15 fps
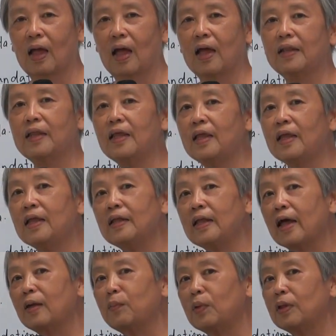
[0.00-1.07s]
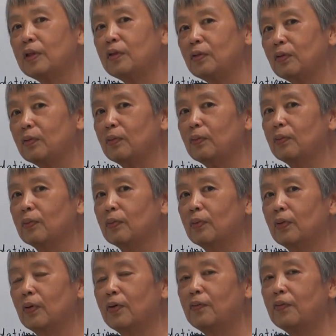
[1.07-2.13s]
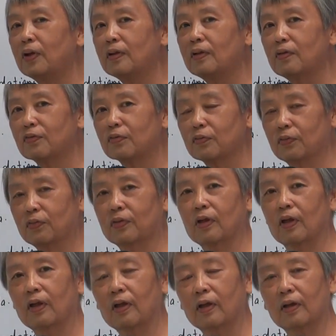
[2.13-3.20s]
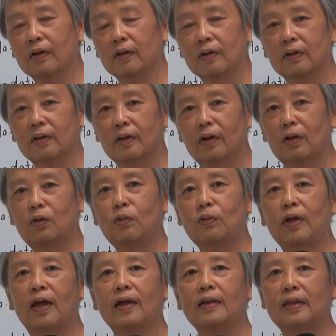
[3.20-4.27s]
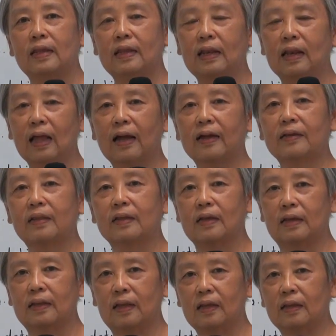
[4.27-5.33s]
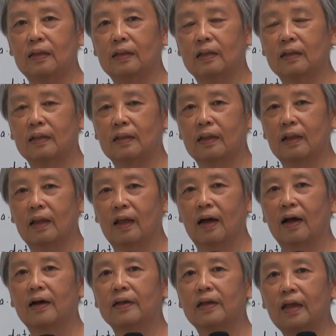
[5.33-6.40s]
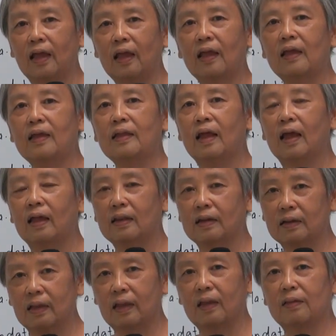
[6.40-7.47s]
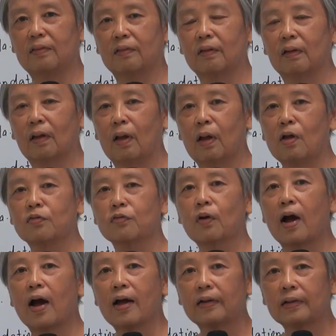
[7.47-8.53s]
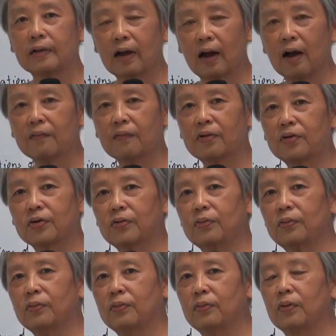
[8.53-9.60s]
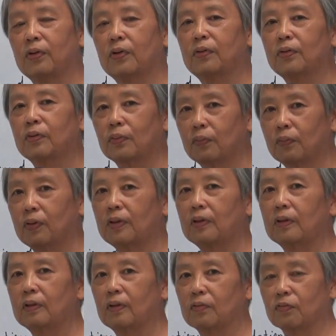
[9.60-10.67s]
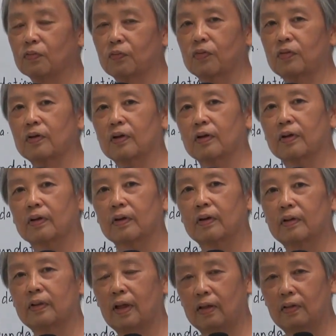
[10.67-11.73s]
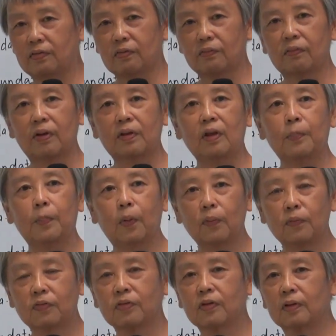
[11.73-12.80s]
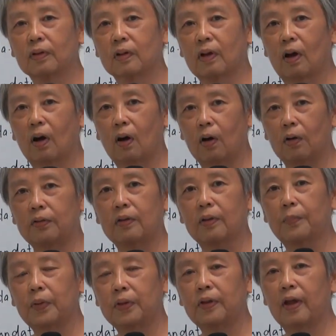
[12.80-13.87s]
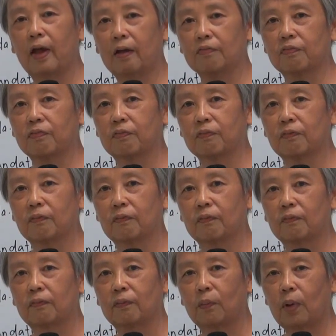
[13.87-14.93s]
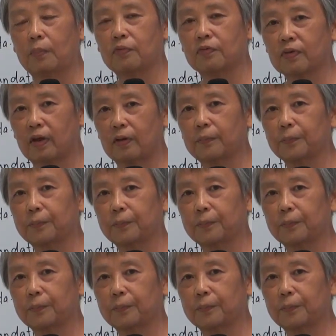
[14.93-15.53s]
And when you read this sutta, you can delight in it again and again. So I encourage you to read the sutta that is already posted on the BF website.